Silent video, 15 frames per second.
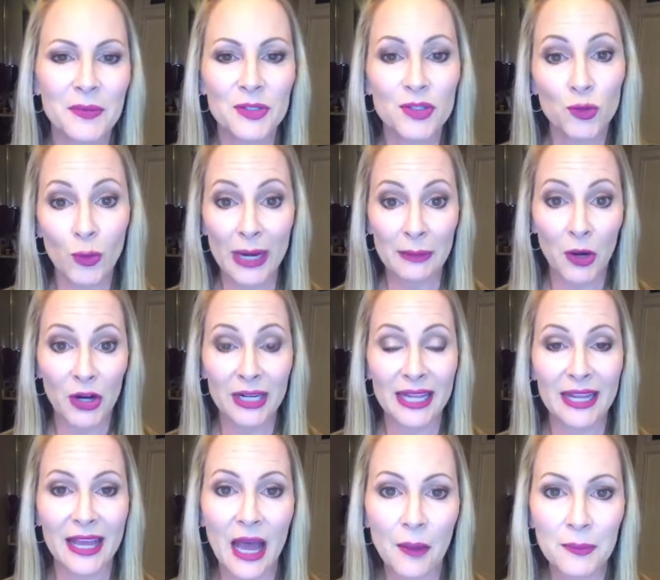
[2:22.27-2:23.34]
direct
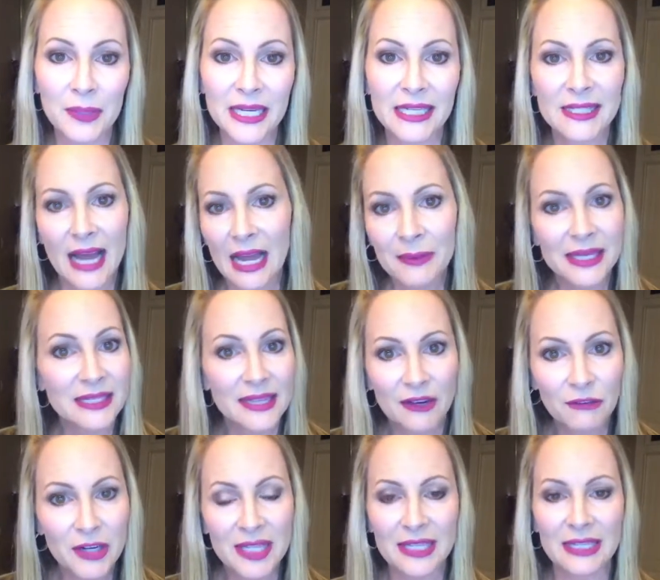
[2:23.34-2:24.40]
marketing company, timing is
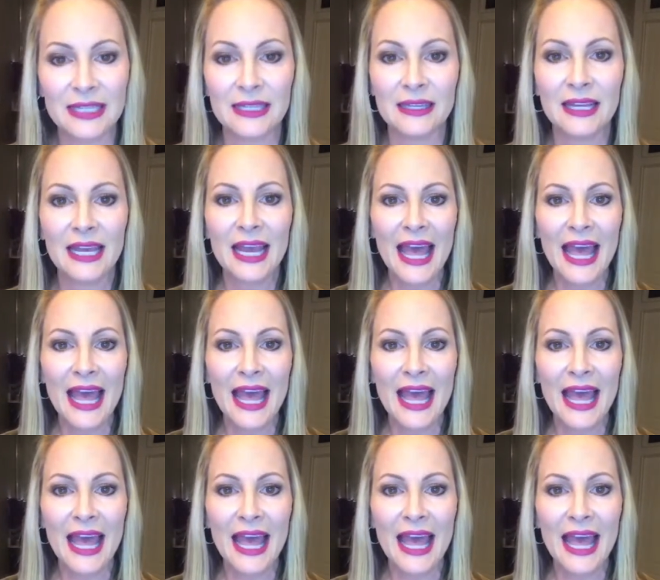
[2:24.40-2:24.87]
everything.